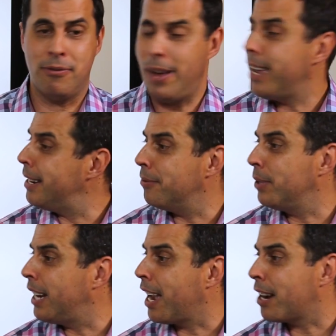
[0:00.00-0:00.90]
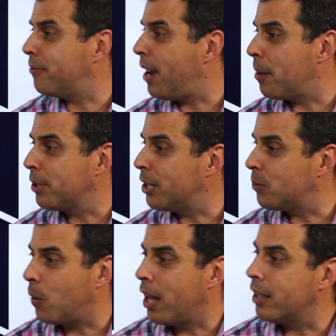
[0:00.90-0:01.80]
fed, and I got a family
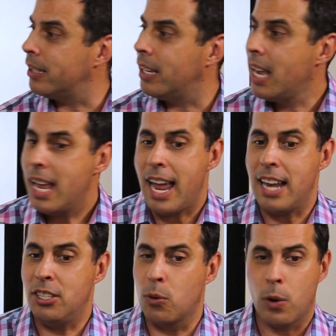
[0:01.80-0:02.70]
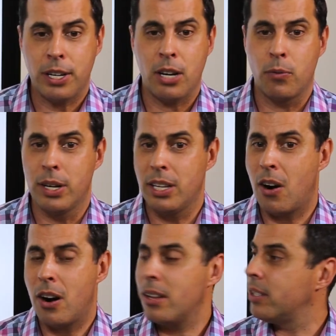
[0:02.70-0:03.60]
as well. And you're working really
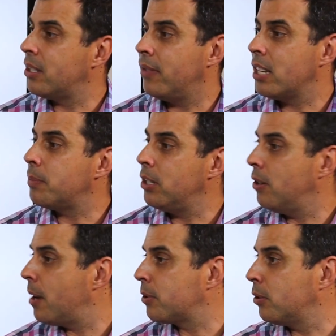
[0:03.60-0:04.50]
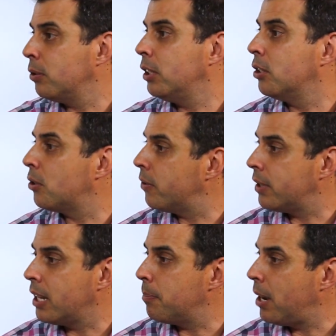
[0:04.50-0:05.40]
hard on this investment. You absolutely deserve
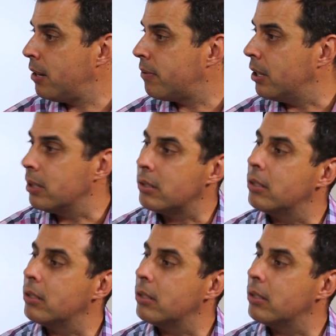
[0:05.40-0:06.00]
to get paid for this.